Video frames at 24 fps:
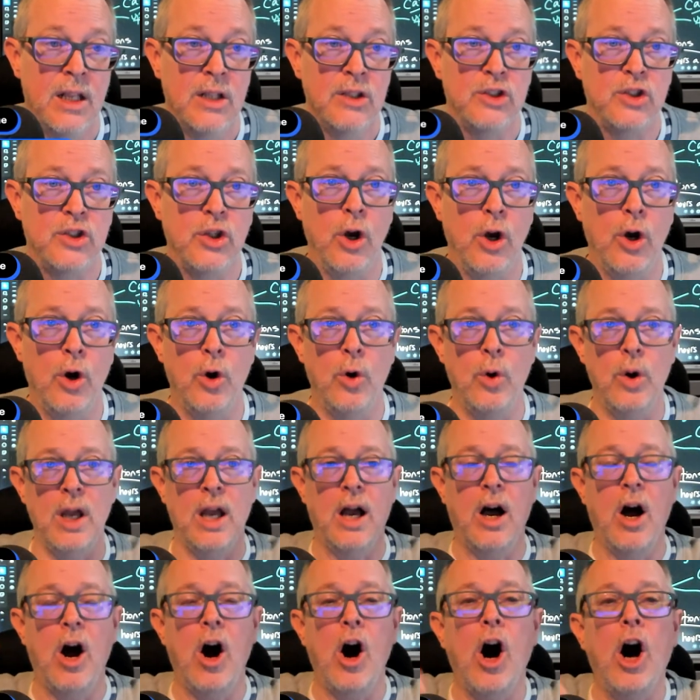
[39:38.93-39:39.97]
So
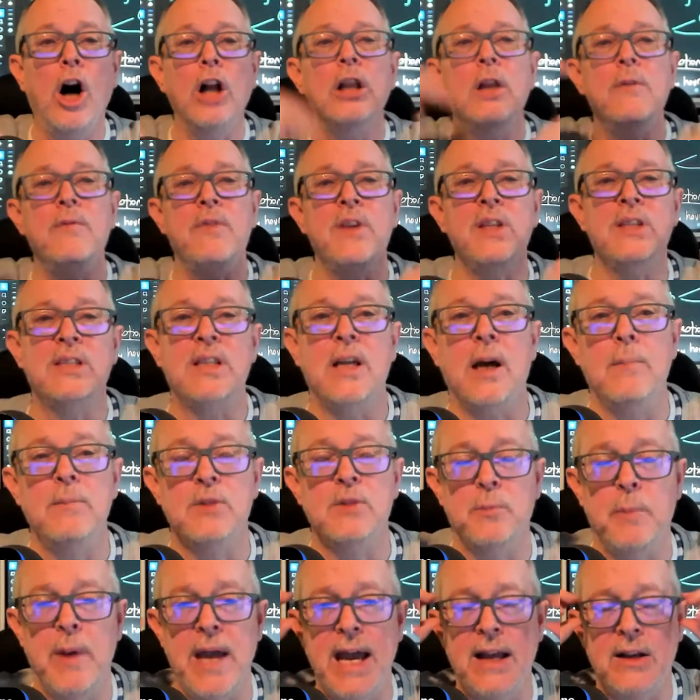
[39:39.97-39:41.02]
all of this
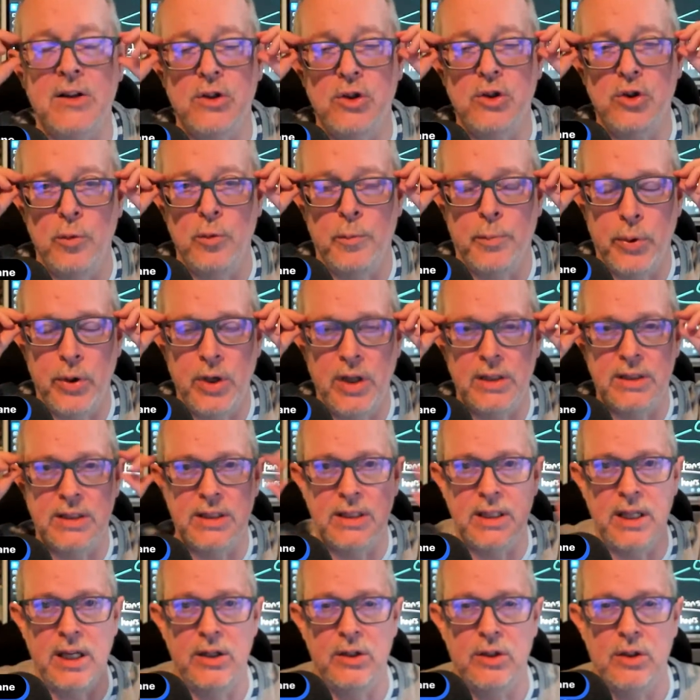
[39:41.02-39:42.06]
comes back to
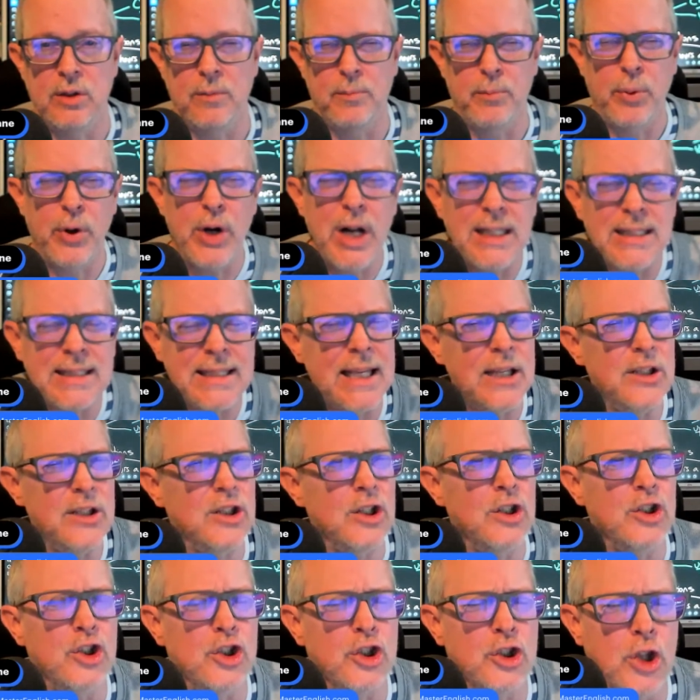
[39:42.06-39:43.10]
pronunciation.
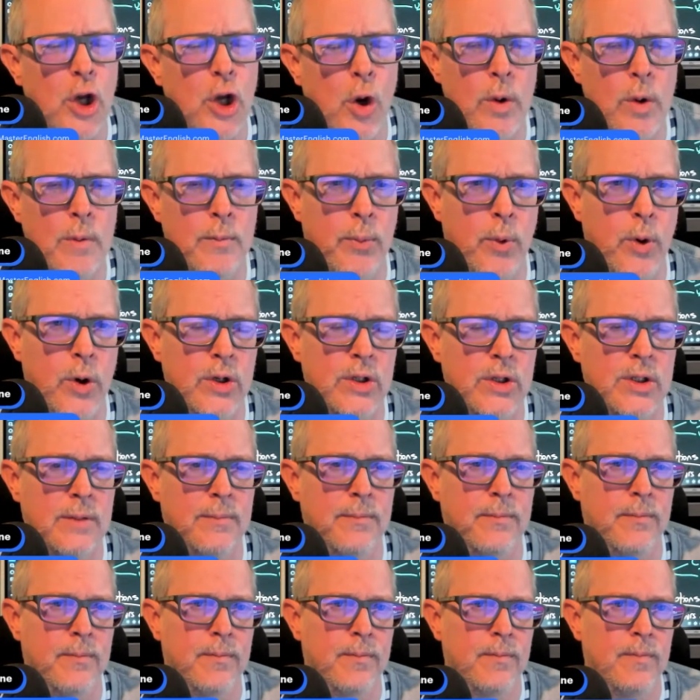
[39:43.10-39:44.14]
Pronunciation is so important.
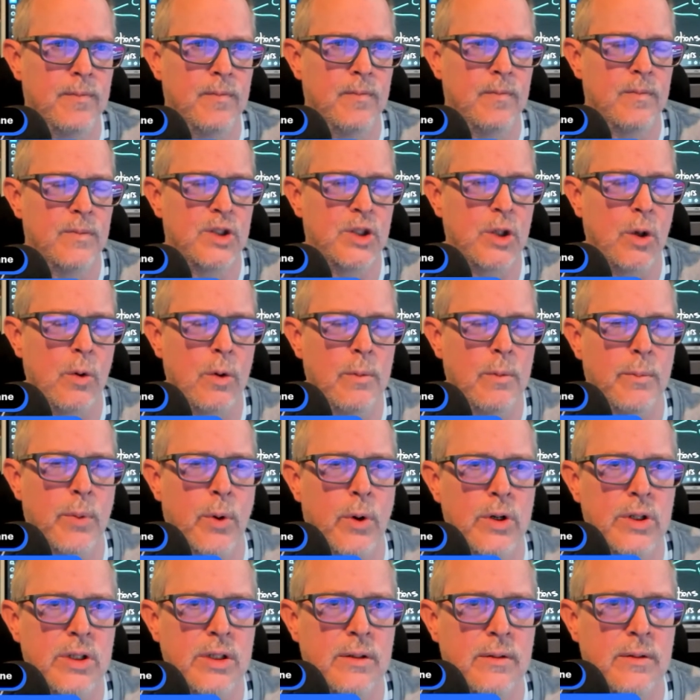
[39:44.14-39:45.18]
So
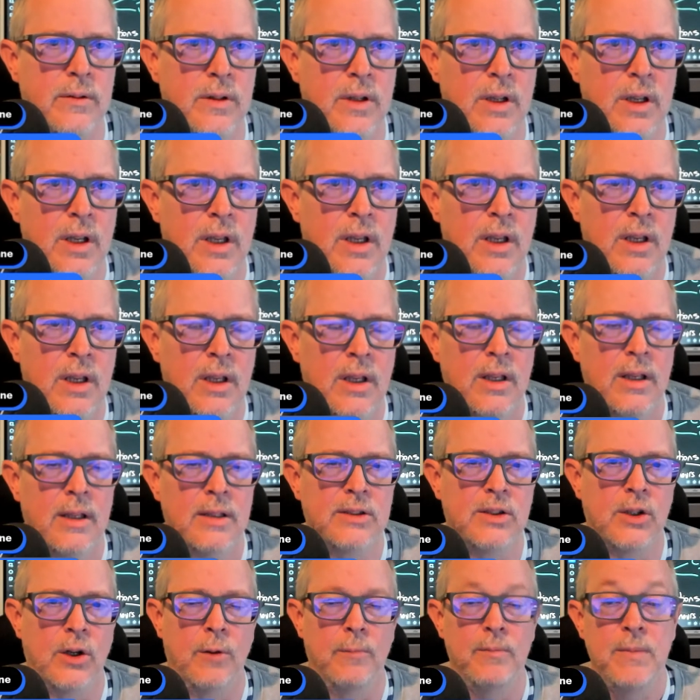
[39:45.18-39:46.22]
important.
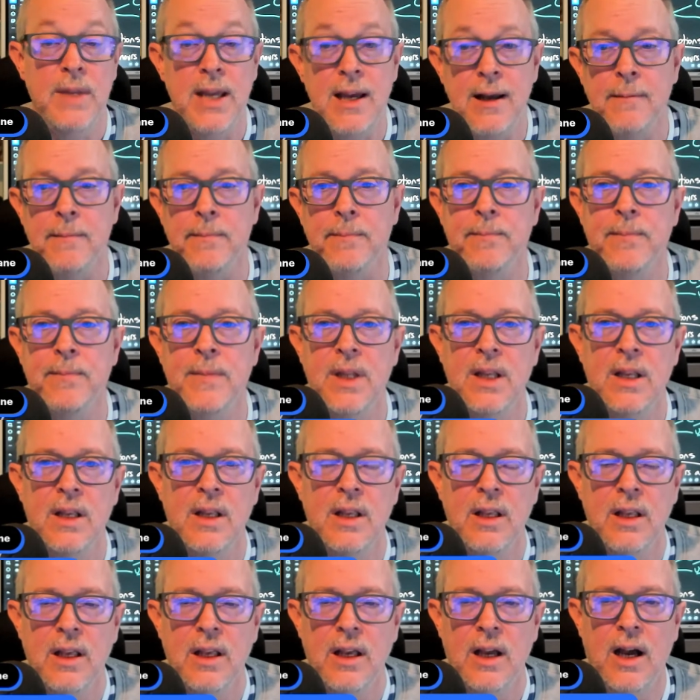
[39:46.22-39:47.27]
So, yeah.
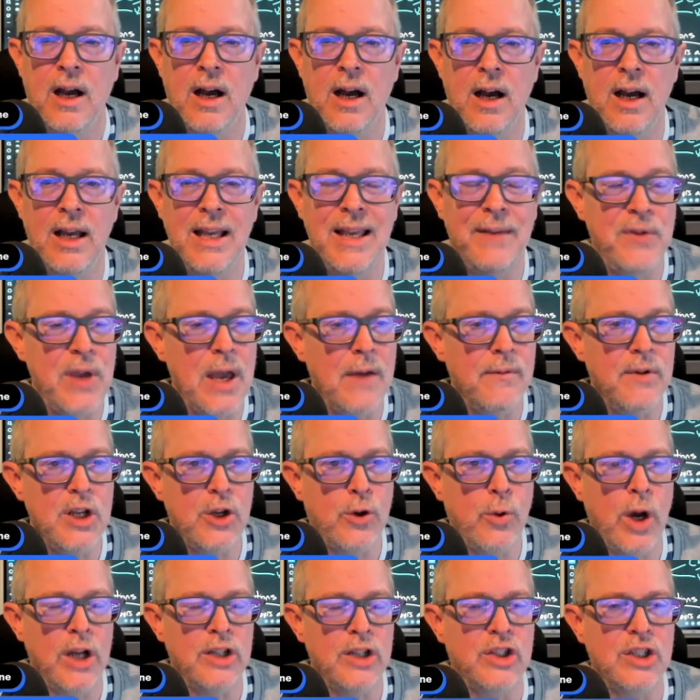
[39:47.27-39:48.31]
If you have any
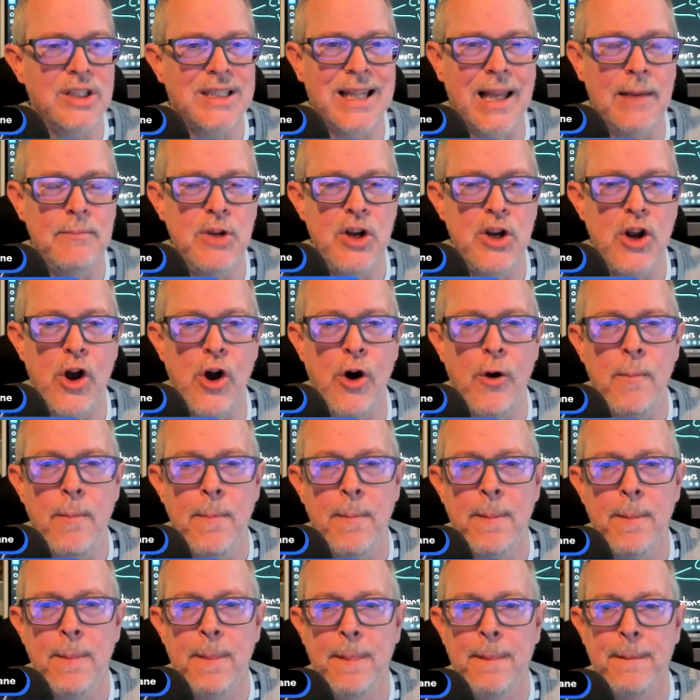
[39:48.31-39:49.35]
questions, let me know.
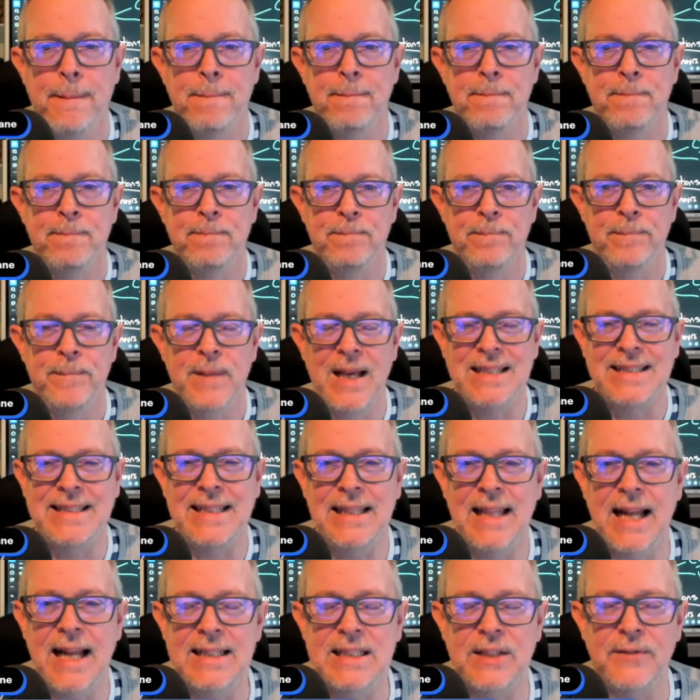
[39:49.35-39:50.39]
I
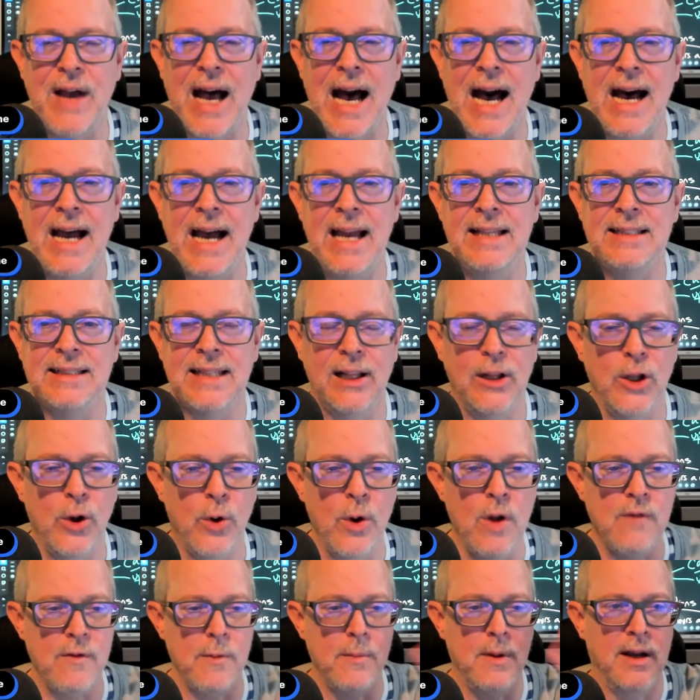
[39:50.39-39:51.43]
see lots of highs.
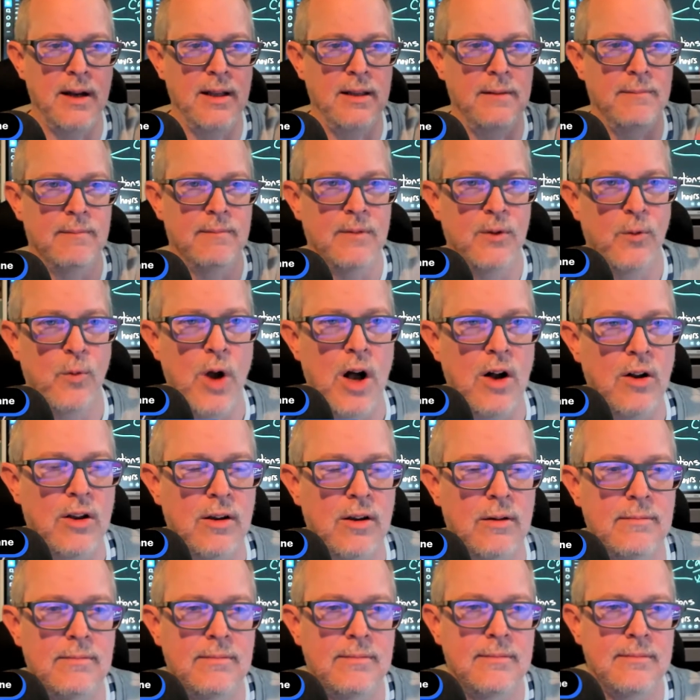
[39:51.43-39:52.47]
Hello, everybody.
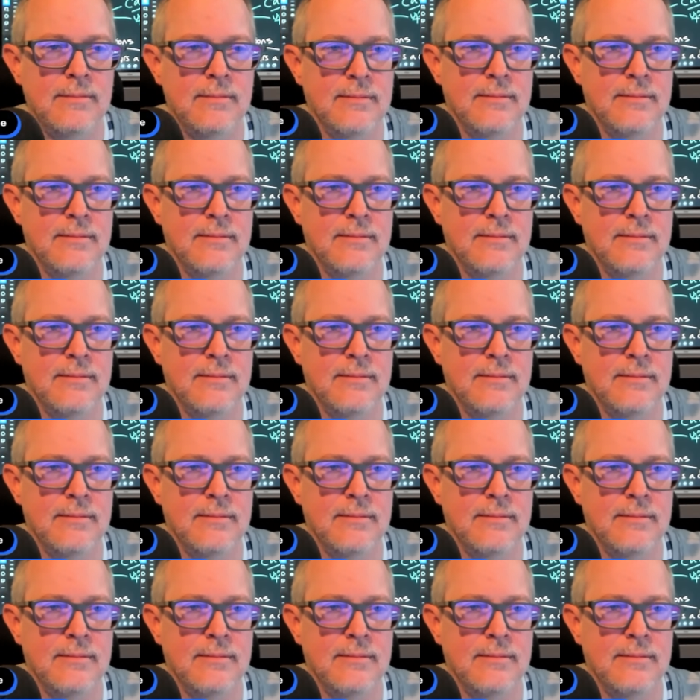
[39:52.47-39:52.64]
Welcome.